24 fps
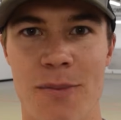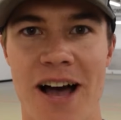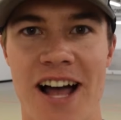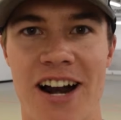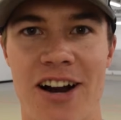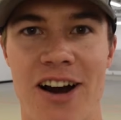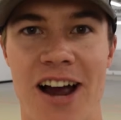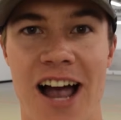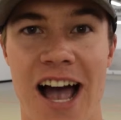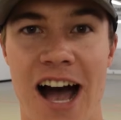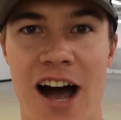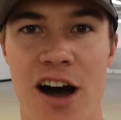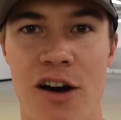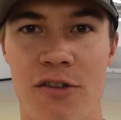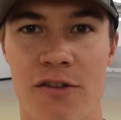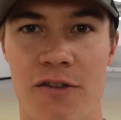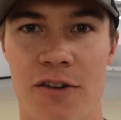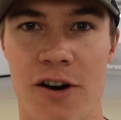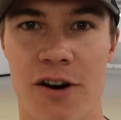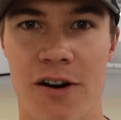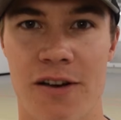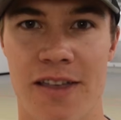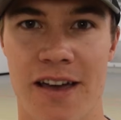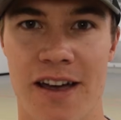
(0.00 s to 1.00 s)
matter how
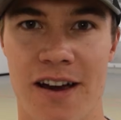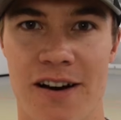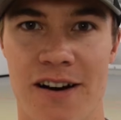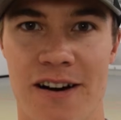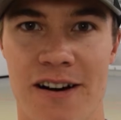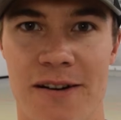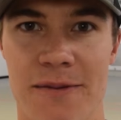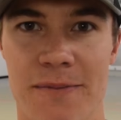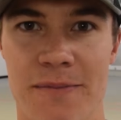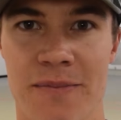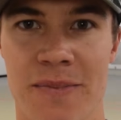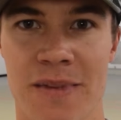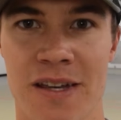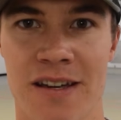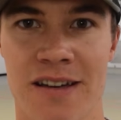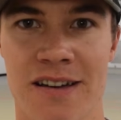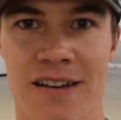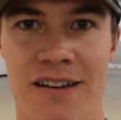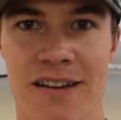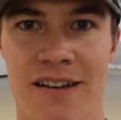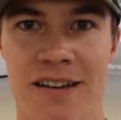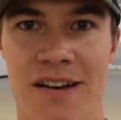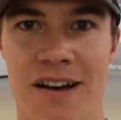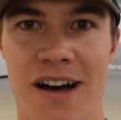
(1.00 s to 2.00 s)
far they are.
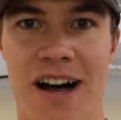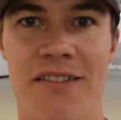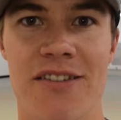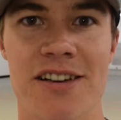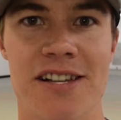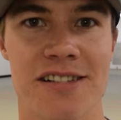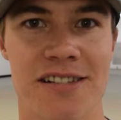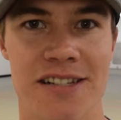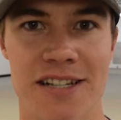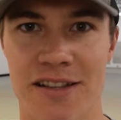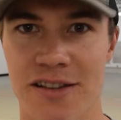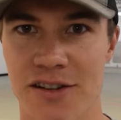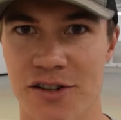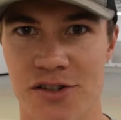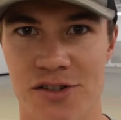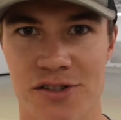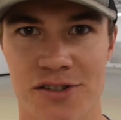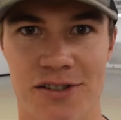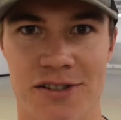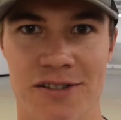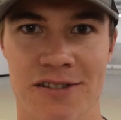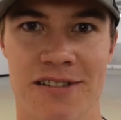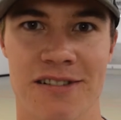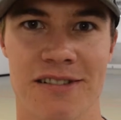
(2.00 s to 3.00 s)
Obviously, there's
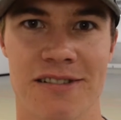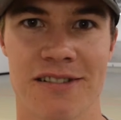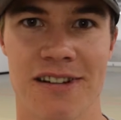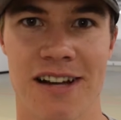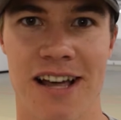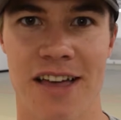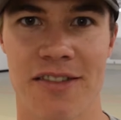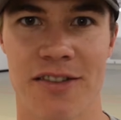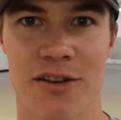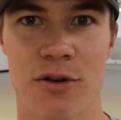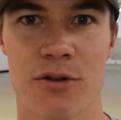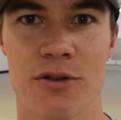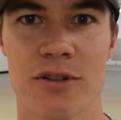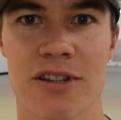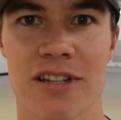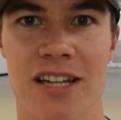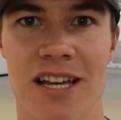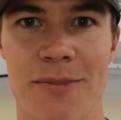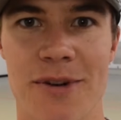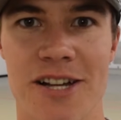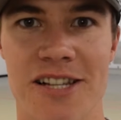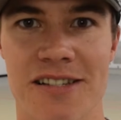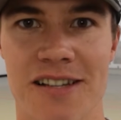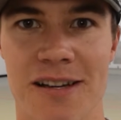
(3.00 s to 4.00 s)
certain ethical
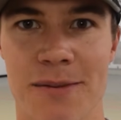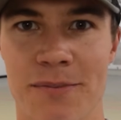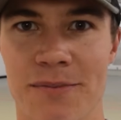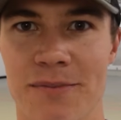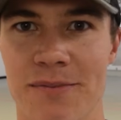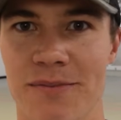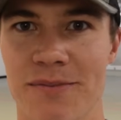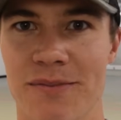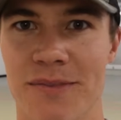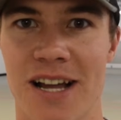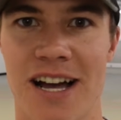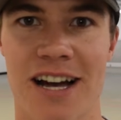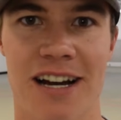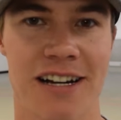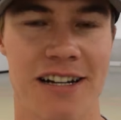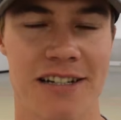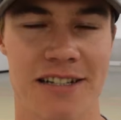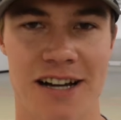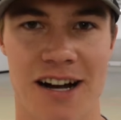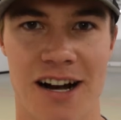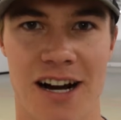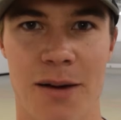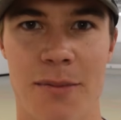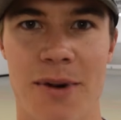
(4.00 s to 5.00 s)
limits. I'm not going
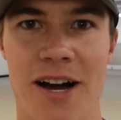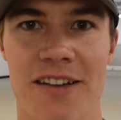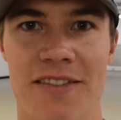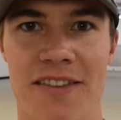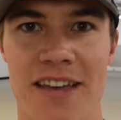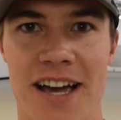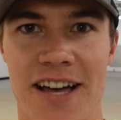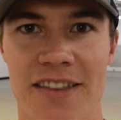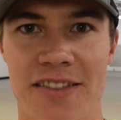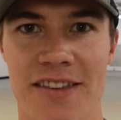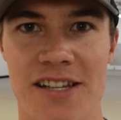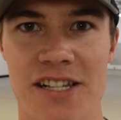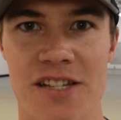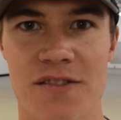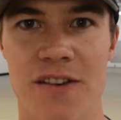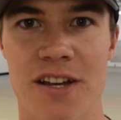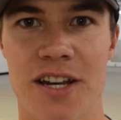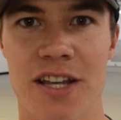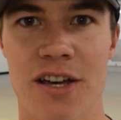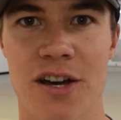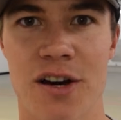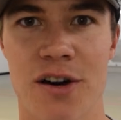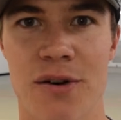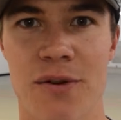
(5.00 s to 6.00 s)
to talk about that in this
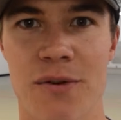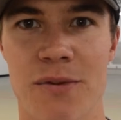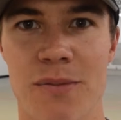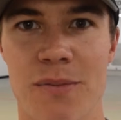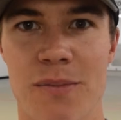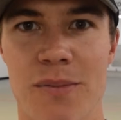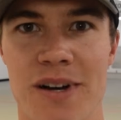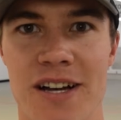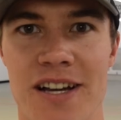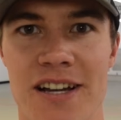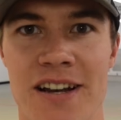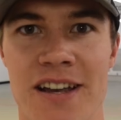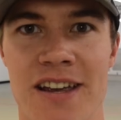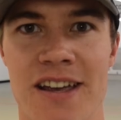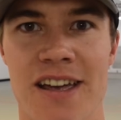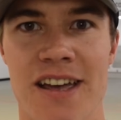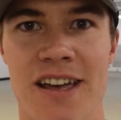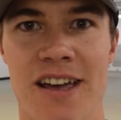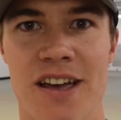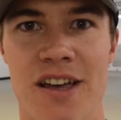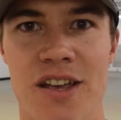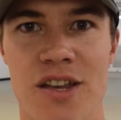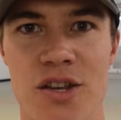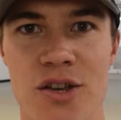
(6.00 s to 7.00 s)
video, but
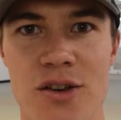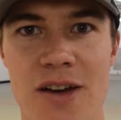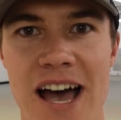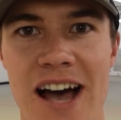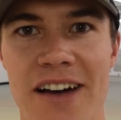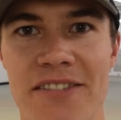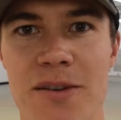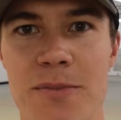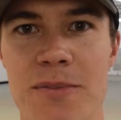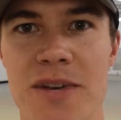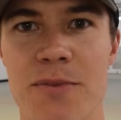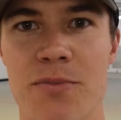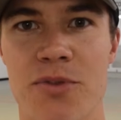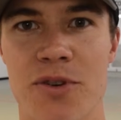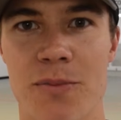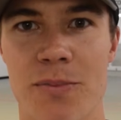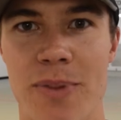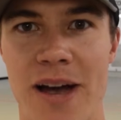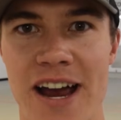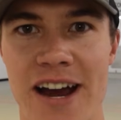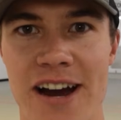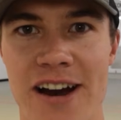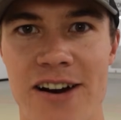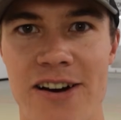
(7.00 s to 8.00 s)
you have to be
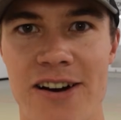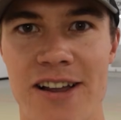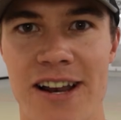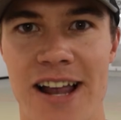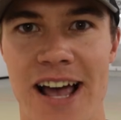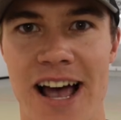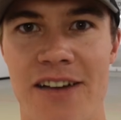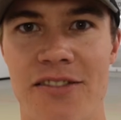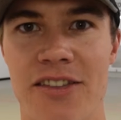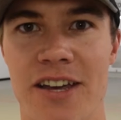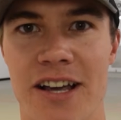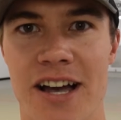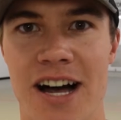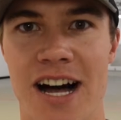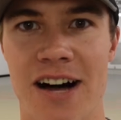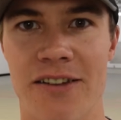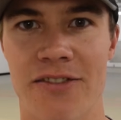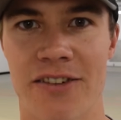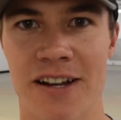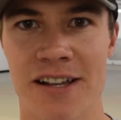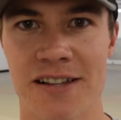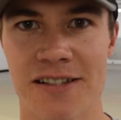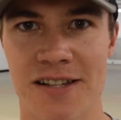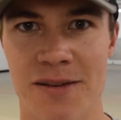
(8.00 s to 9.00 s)
prepared and have the
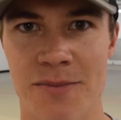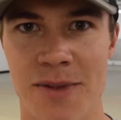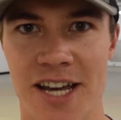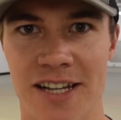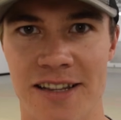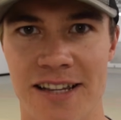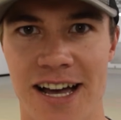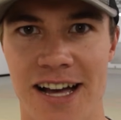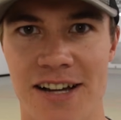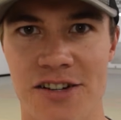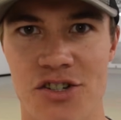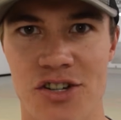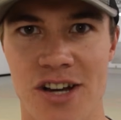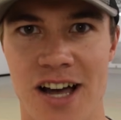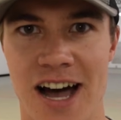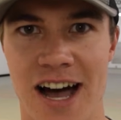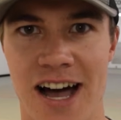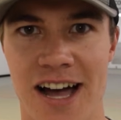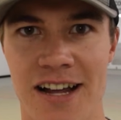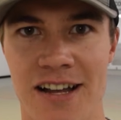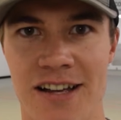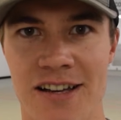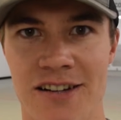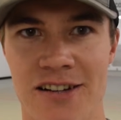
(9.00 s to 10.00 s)
confidence to make that
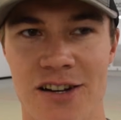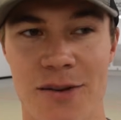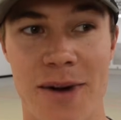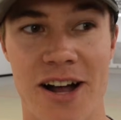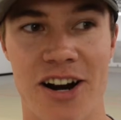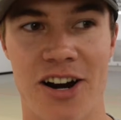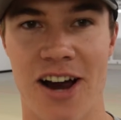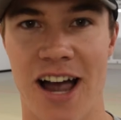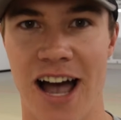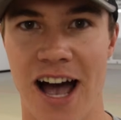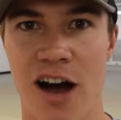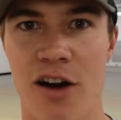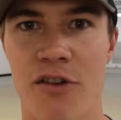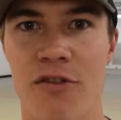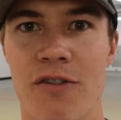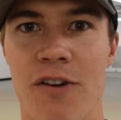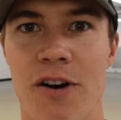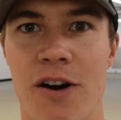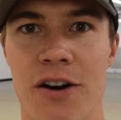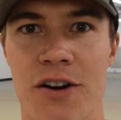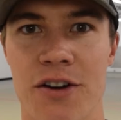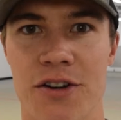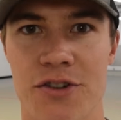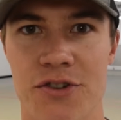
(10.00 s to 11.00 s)
shot no matter how
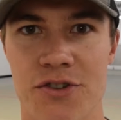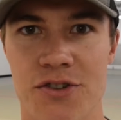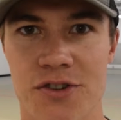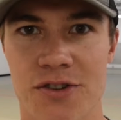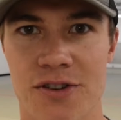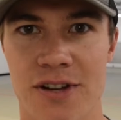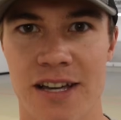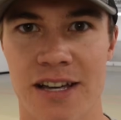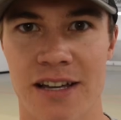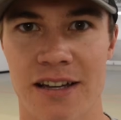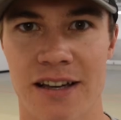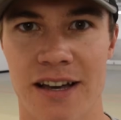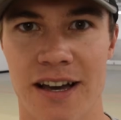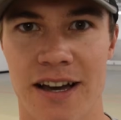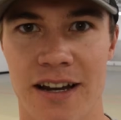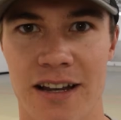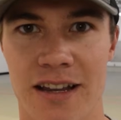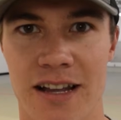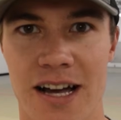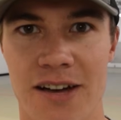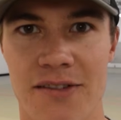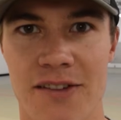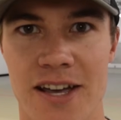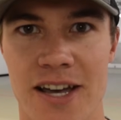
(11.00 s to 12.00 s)
far you're shooting at
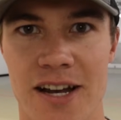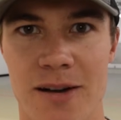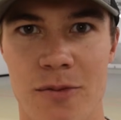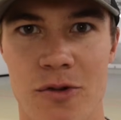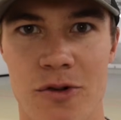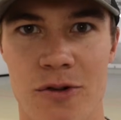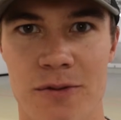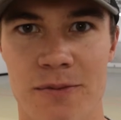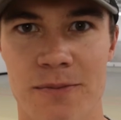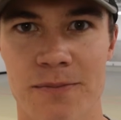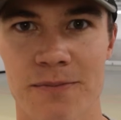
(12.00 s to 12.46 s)
a live animal.